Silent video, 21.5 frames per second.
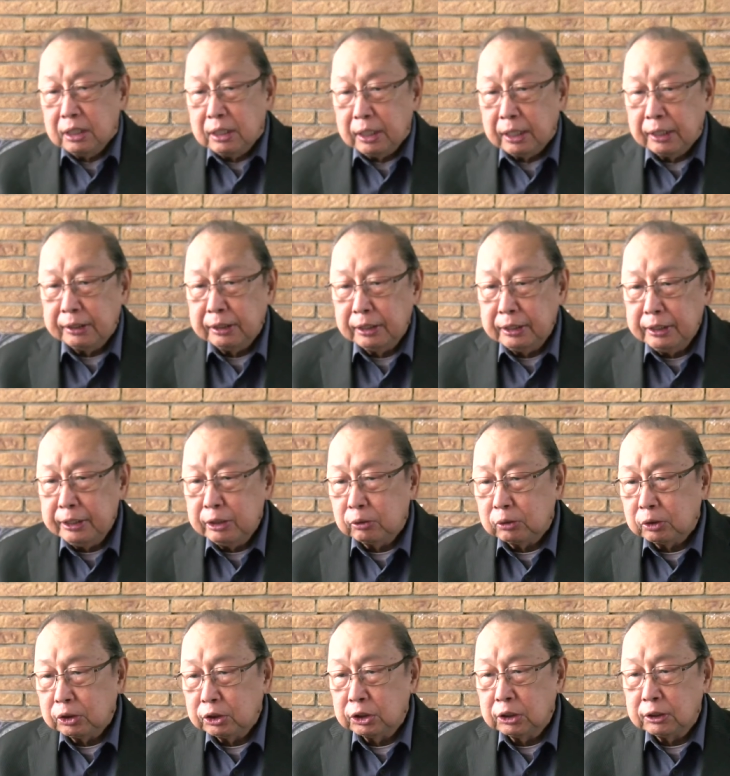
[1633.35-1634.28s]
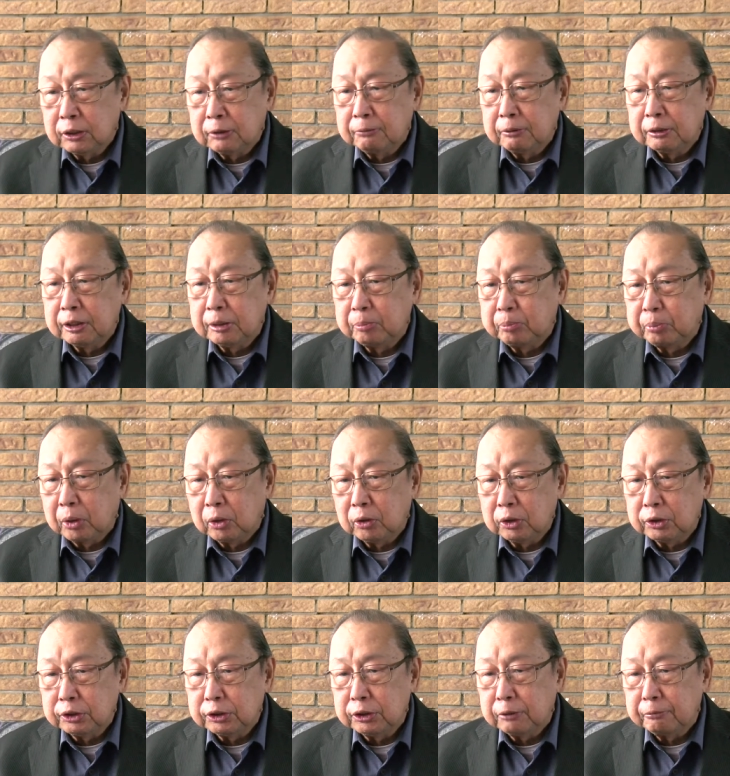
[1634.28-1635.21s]
and the neoconservative
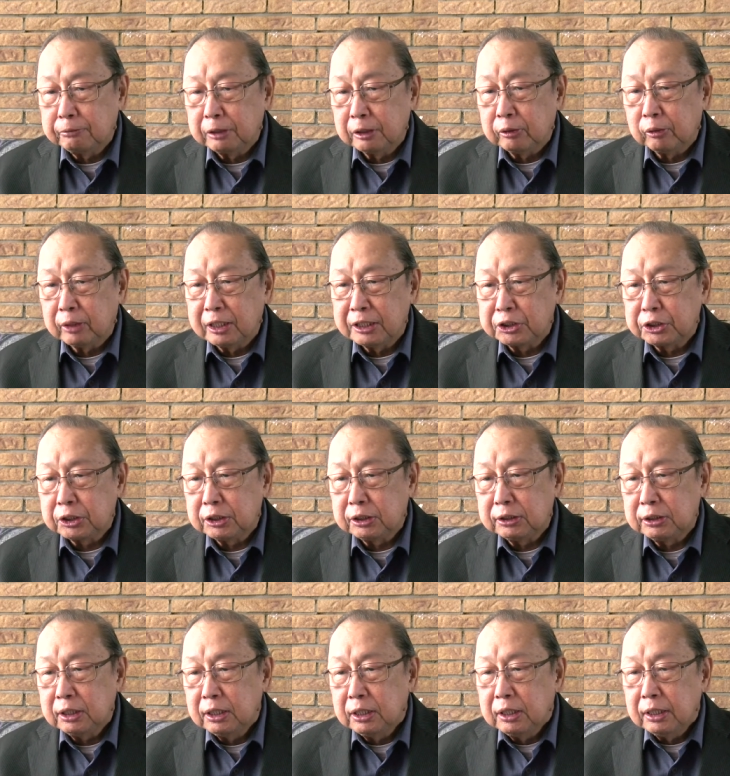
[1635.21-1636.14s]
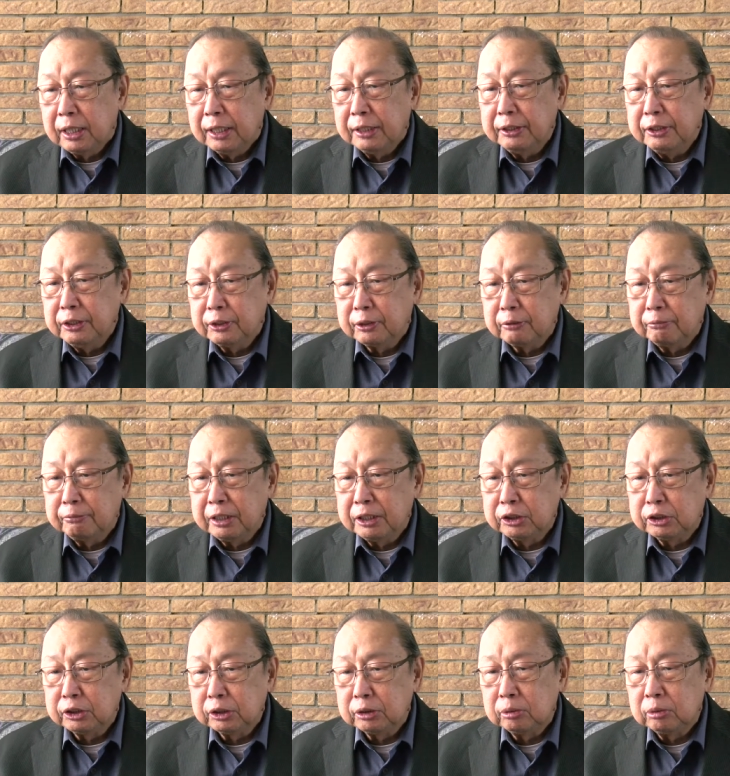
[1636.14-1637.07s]
policy of aggression and
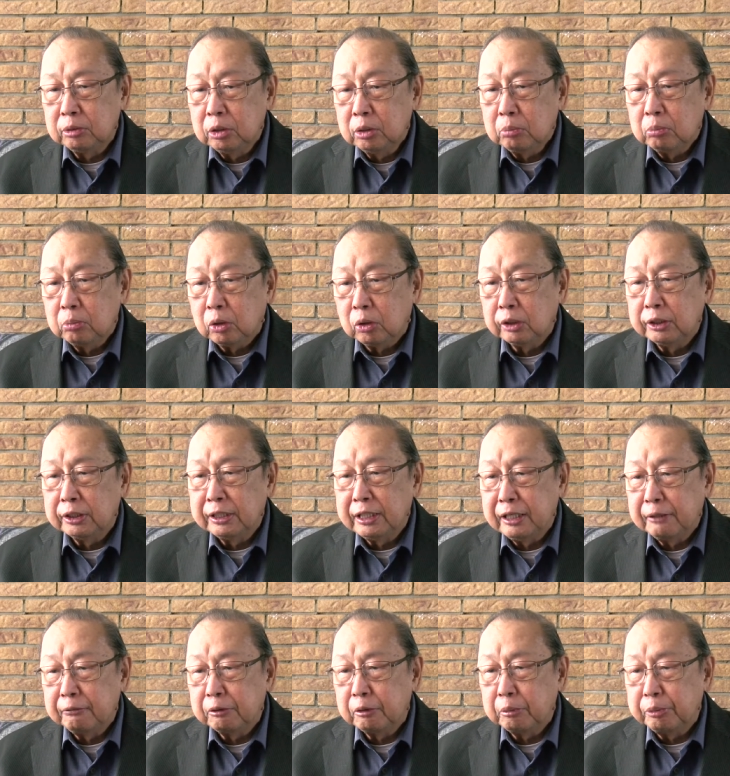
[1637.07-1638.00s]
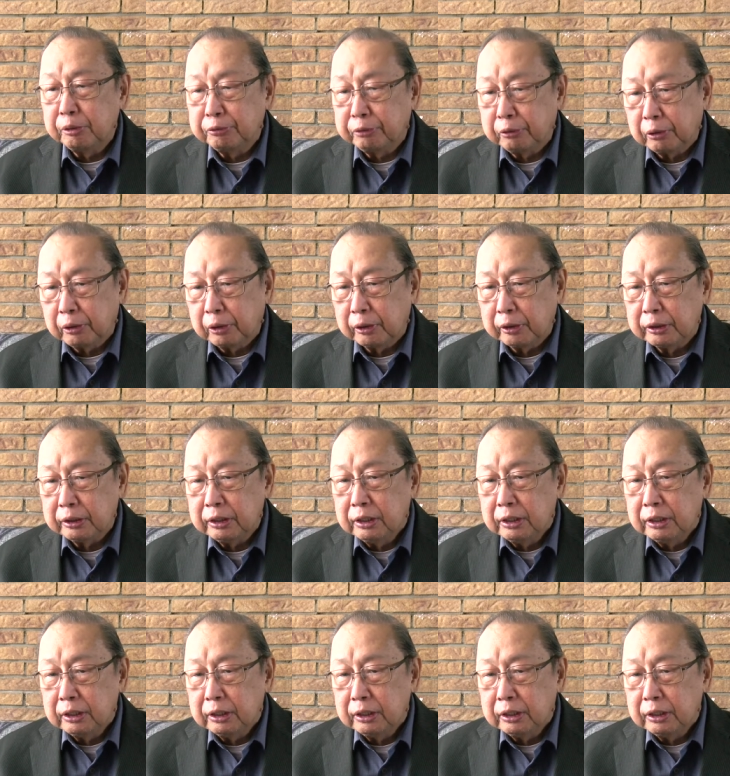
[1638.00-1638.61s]
intervention more than ever before.